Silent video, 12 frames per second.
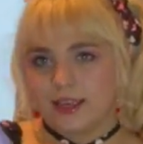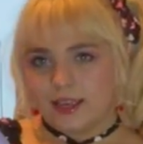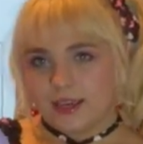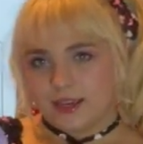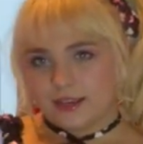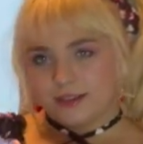
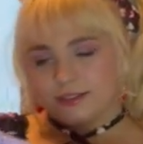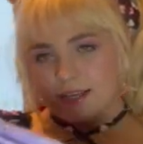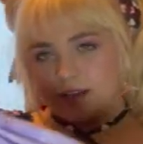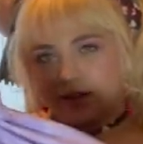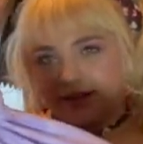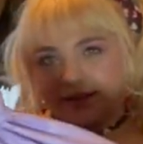And I
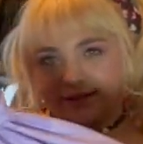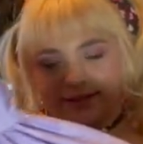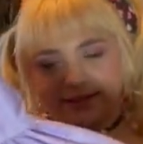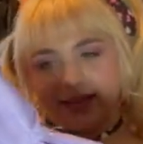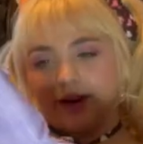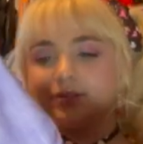got it
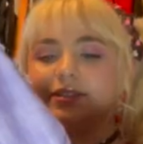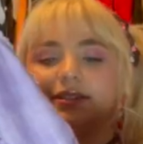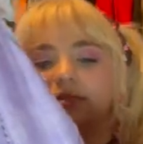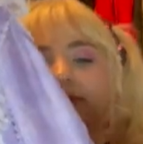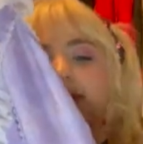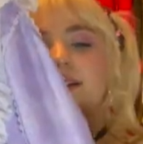
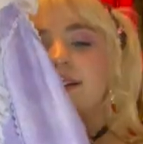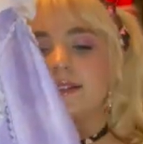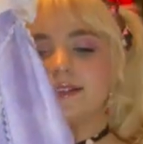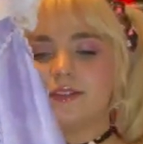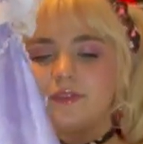discounted because of a